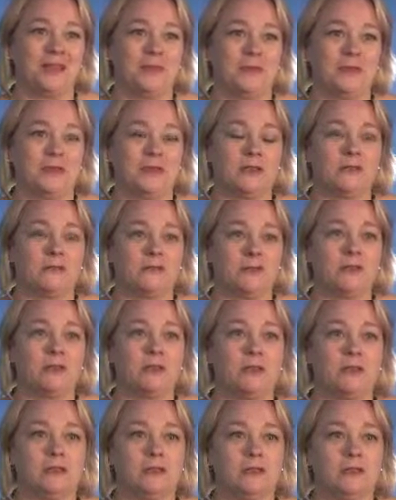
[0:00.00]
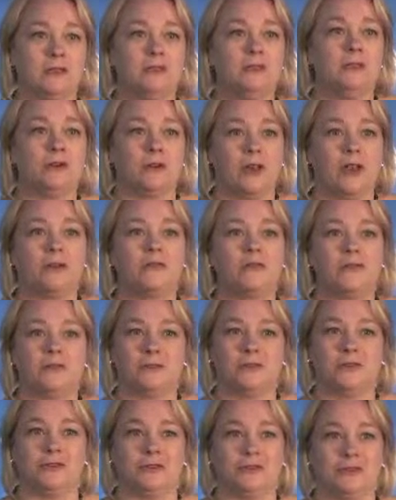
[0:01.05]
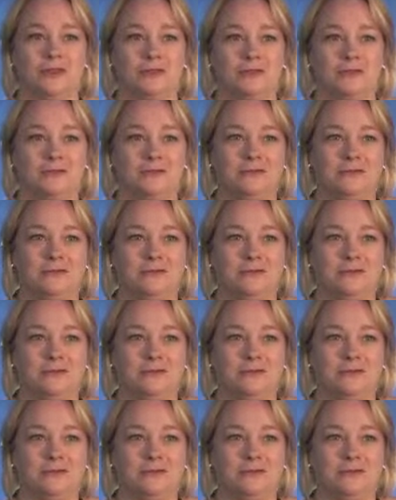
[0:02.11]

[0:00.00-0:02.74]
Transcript: Because really, you don't have to do it yourself.